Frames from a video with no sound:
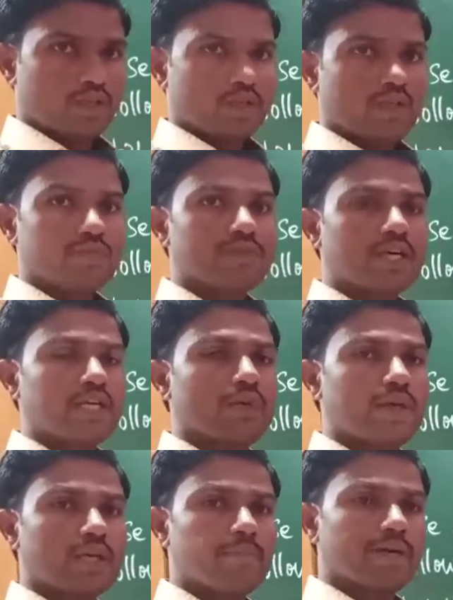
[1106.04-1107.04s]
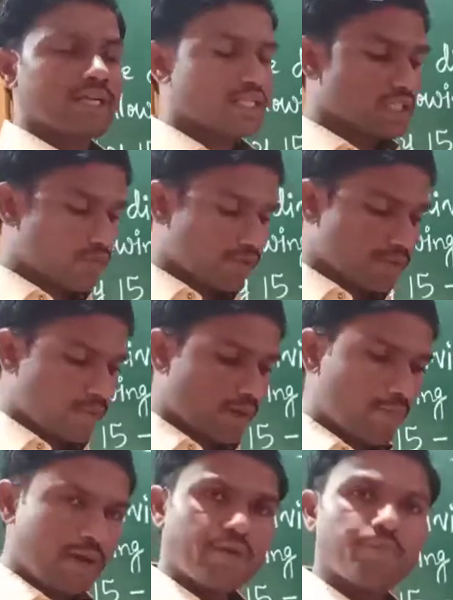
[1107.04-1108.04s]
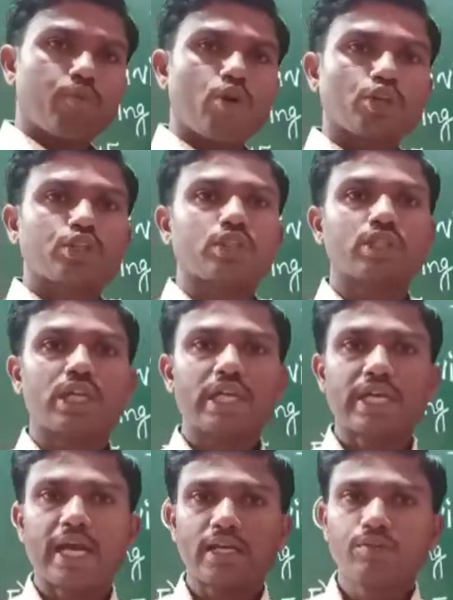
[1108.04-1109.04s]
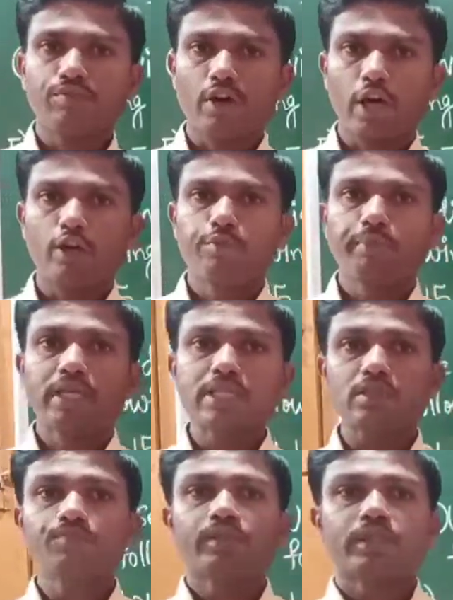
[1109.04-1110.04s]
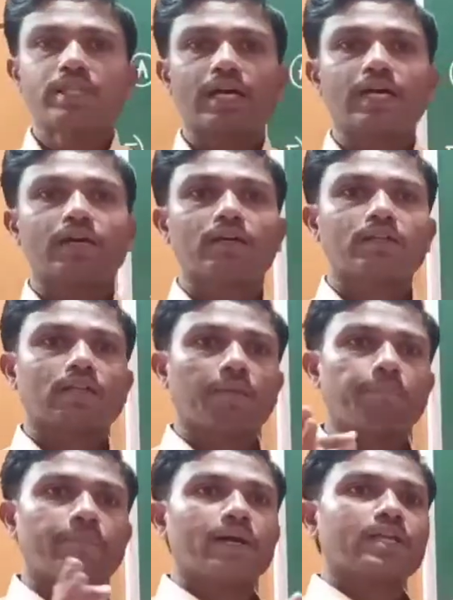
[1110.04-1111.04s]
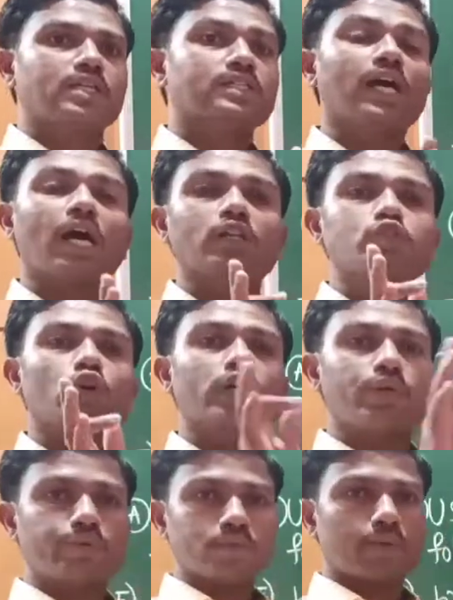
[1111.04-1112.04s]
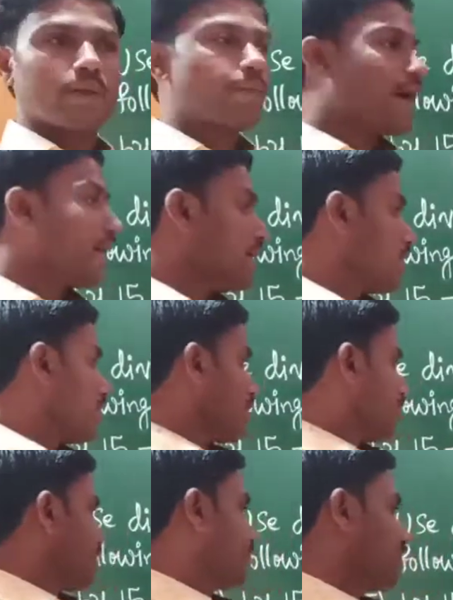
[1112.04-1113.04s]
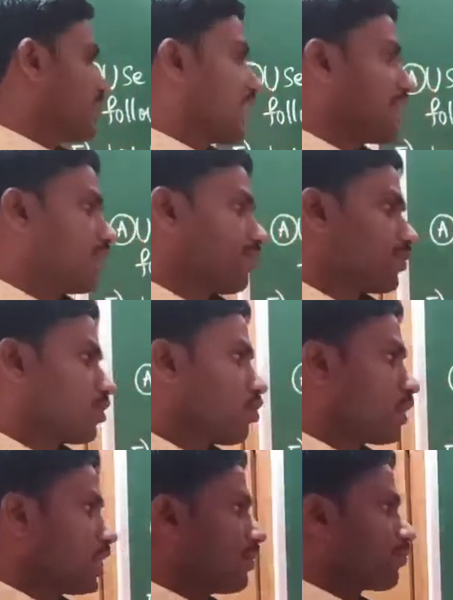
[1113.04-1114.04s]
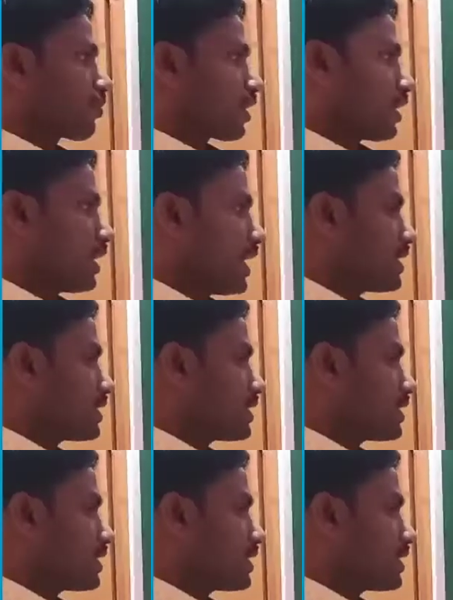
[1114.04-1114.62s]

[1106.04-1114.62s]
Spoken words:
If the given number is divisible by both 3 and 5 means the number is also divisible by 15. Okay, we